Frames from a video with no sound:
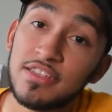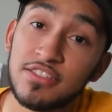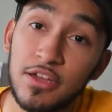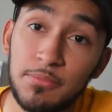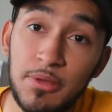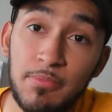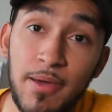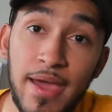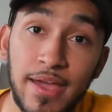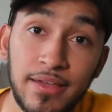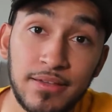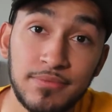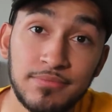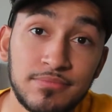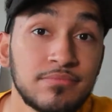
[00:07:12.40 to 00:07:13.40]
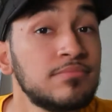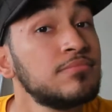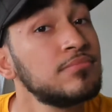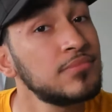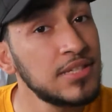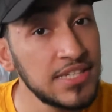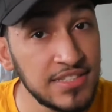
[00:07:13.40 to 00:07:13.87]
going to be back.
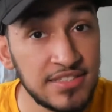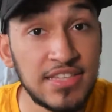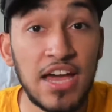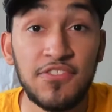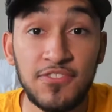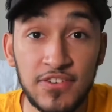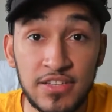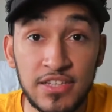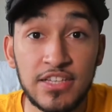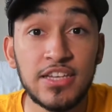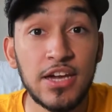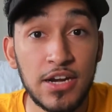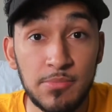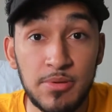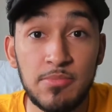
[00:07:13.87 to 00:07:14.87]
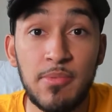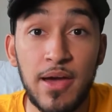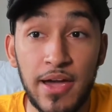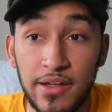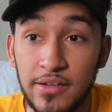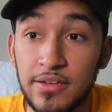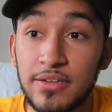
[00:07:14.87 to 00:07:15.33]
He's definitely going to be
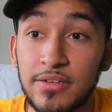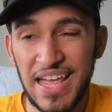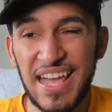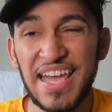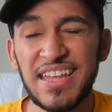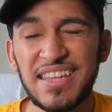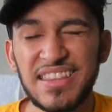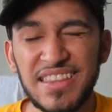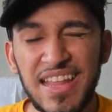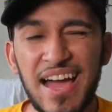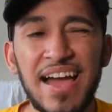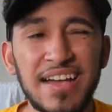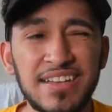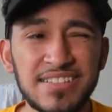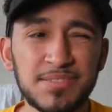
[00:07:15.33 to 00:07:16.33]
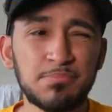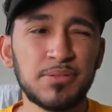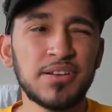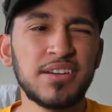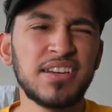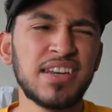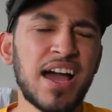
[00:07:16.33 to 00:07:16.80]
back. And last
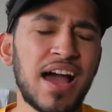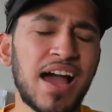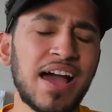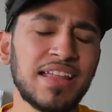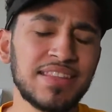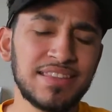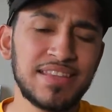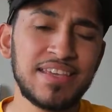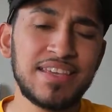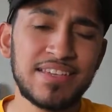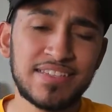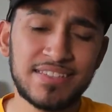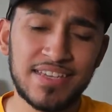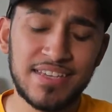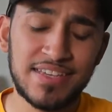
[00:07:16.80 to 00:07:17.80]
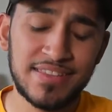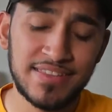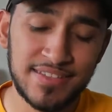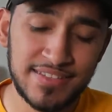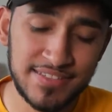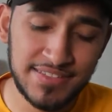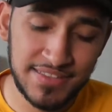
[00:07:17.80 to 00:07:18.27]
but not least in
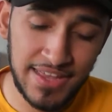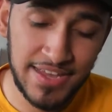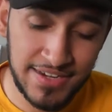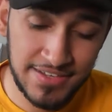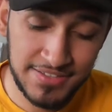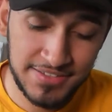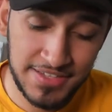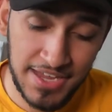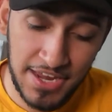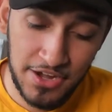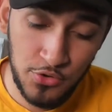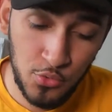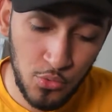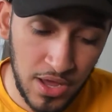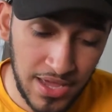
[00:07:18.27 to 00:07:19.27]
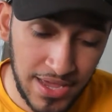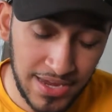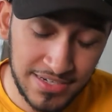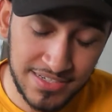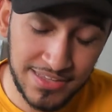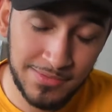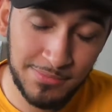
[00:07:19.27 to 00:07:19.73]
the slightest, and who I
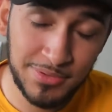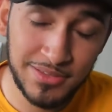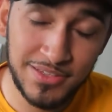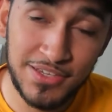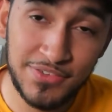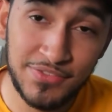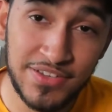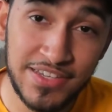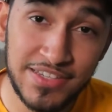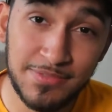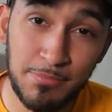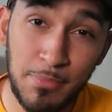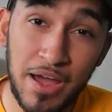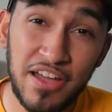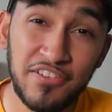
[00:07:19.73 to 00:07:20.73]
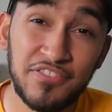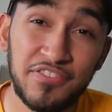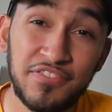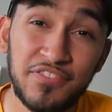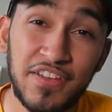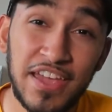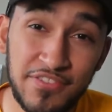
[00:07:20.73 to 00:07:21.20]
actually believe is my
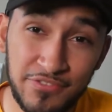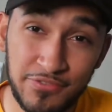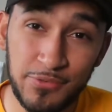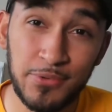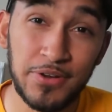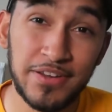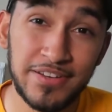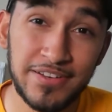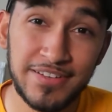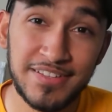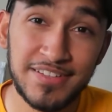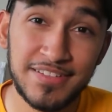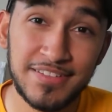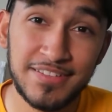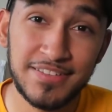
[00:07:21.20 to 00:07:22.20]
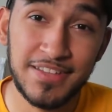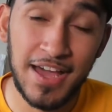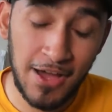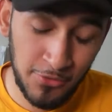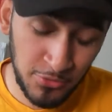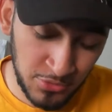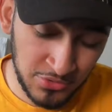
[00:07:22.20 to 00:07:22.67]
favorite,
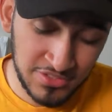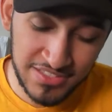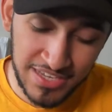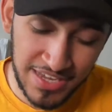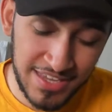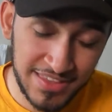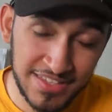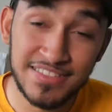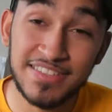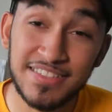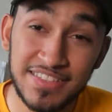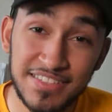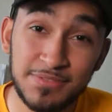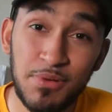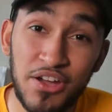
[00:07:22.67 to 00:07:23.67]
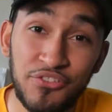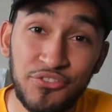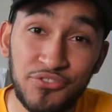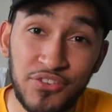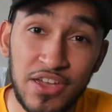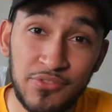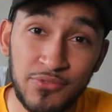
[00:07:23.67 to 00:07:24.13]
I will say this is my
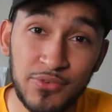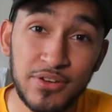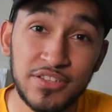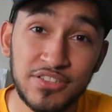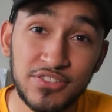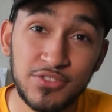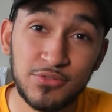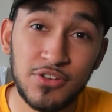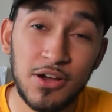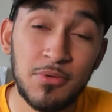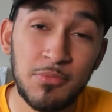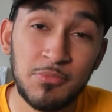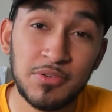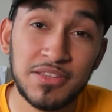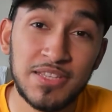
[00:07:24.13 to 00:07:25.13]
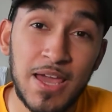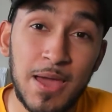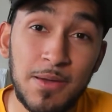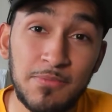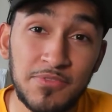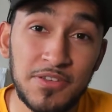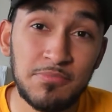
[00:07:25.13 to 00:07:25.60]
favorite to come up with the
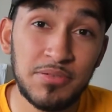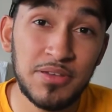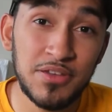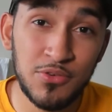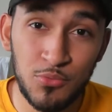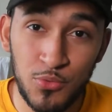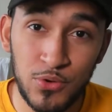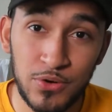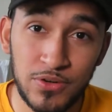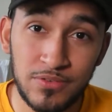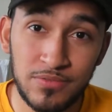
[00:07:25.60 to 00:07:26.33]
MVP award.